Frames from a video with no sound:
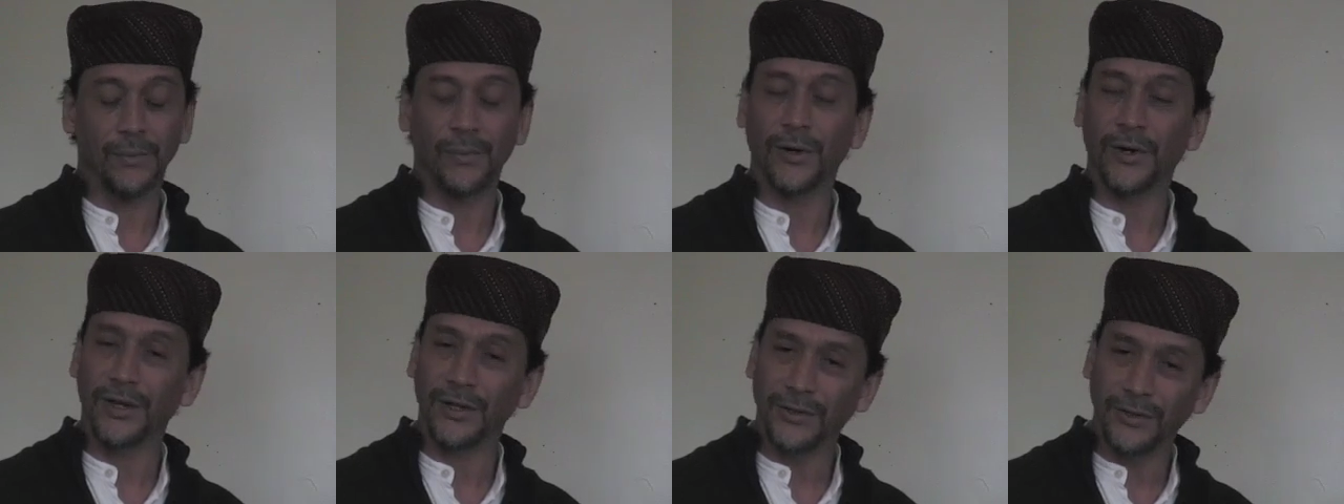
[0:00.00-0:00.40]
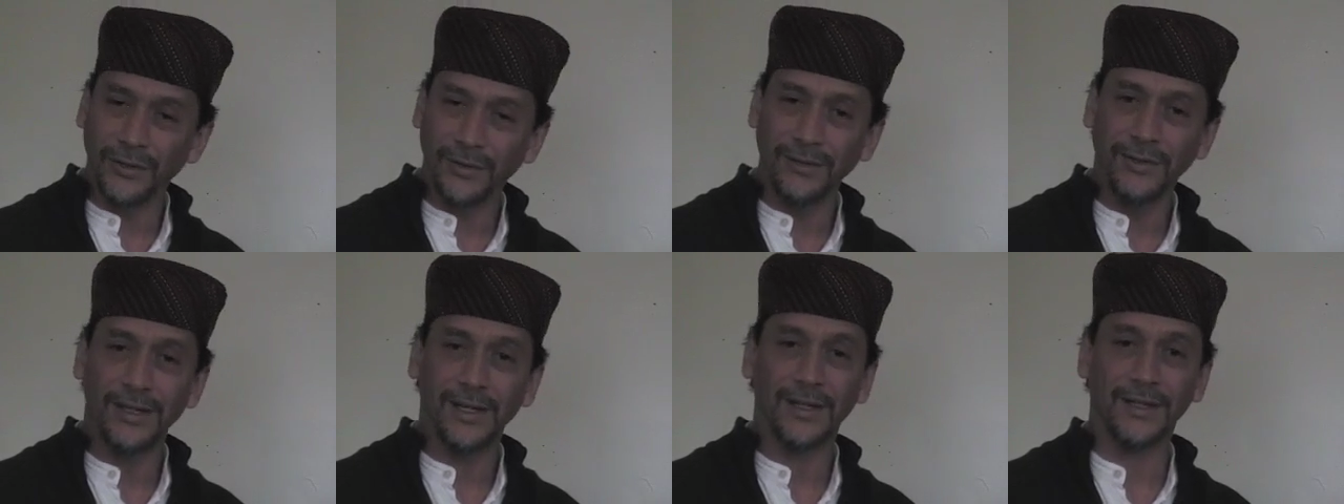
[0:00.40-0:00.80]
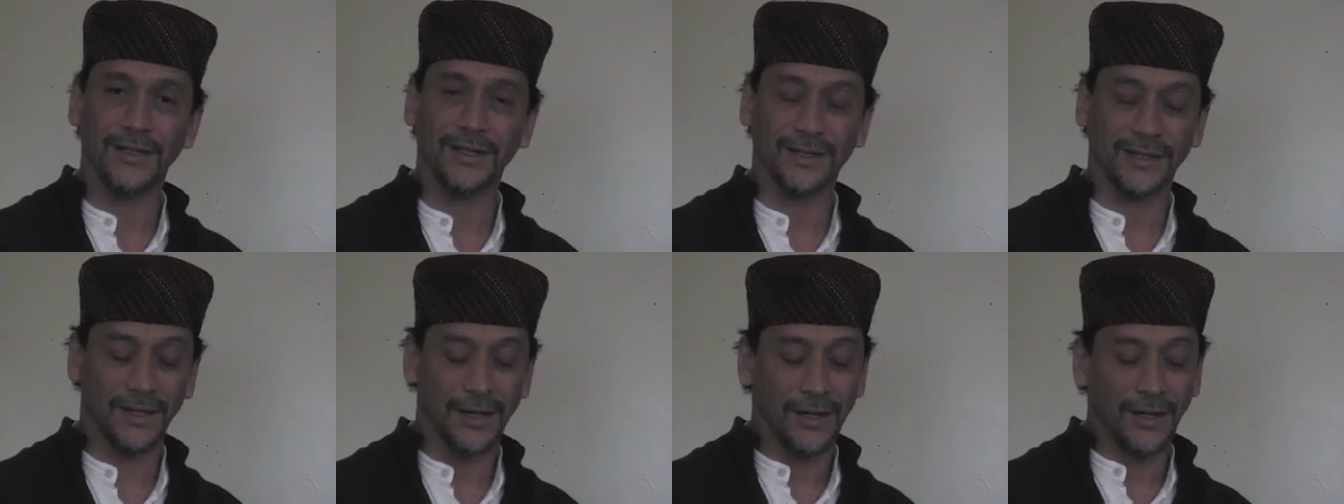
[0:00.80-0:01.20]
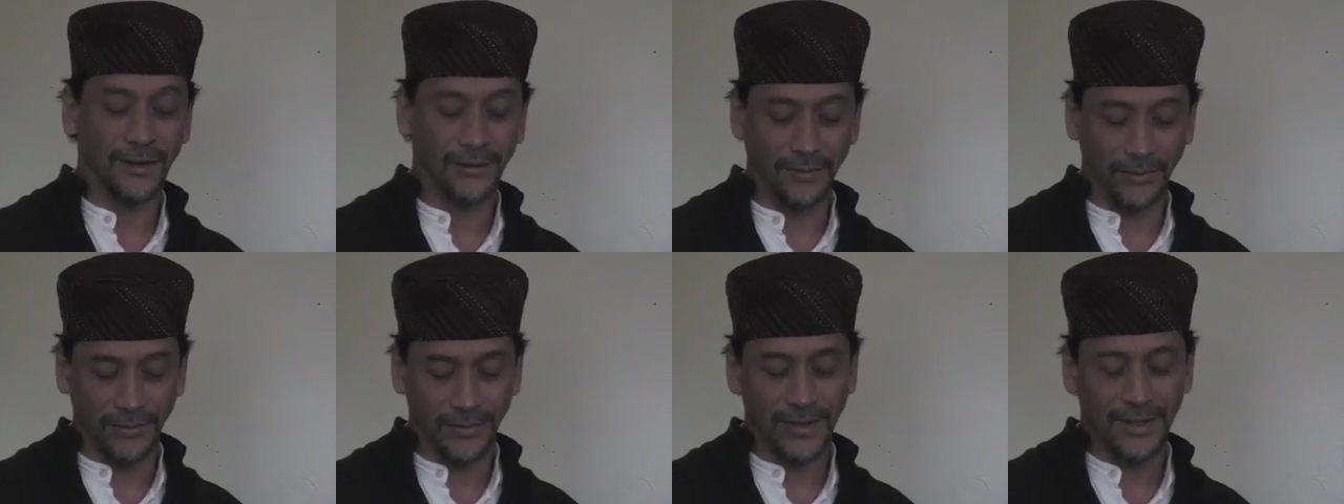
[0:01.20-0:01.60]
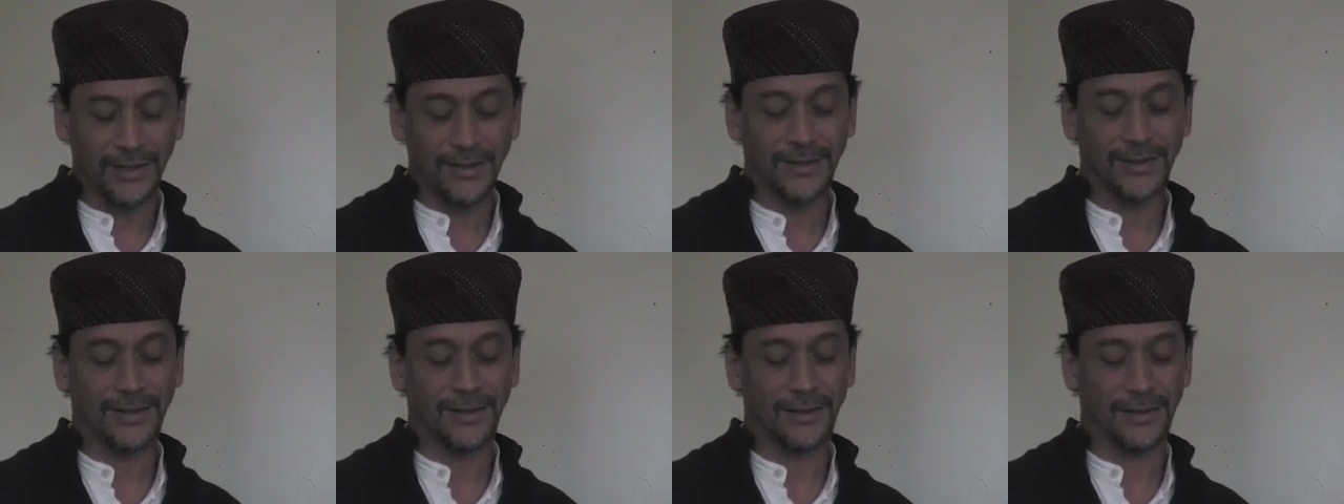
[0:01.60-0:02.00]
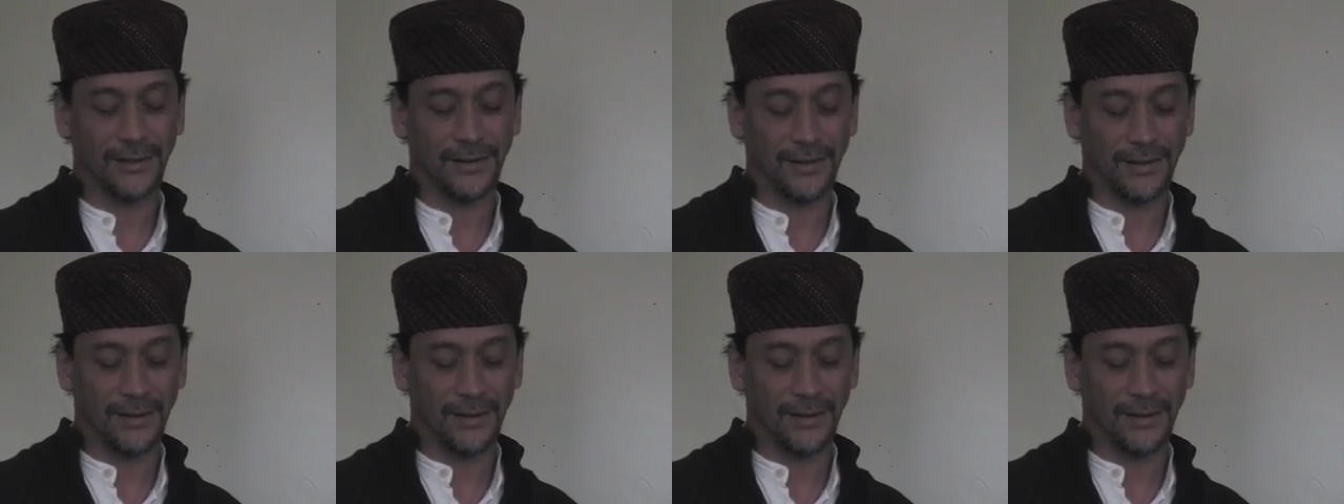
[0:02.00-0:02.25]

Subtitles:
boy, do this, you must.